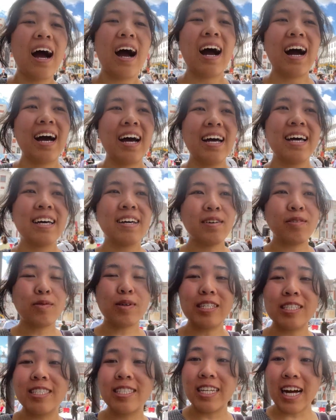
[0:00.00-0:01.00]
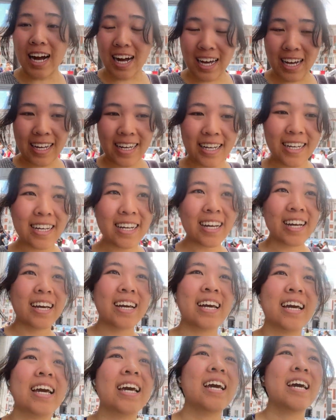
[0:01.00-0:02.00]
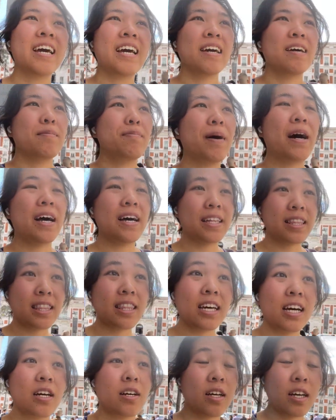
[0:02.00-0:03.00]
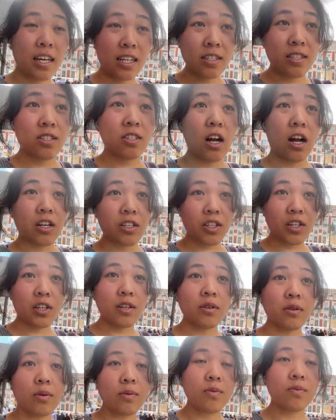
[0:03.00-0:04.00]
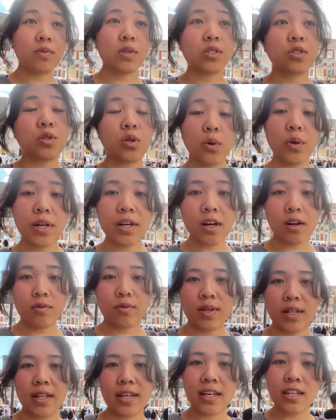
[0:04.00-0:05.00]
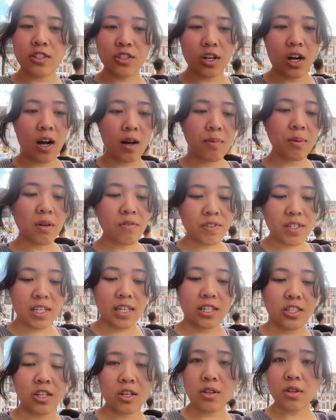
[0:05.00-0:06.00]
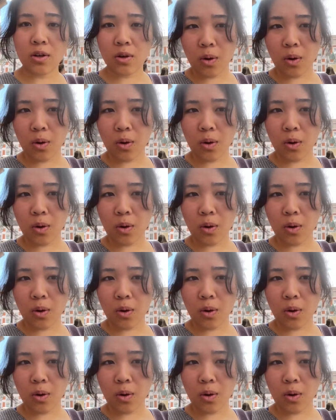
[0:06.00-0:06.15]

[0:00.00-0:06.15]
I was dying, but the instructor was doing a really good job of teaching the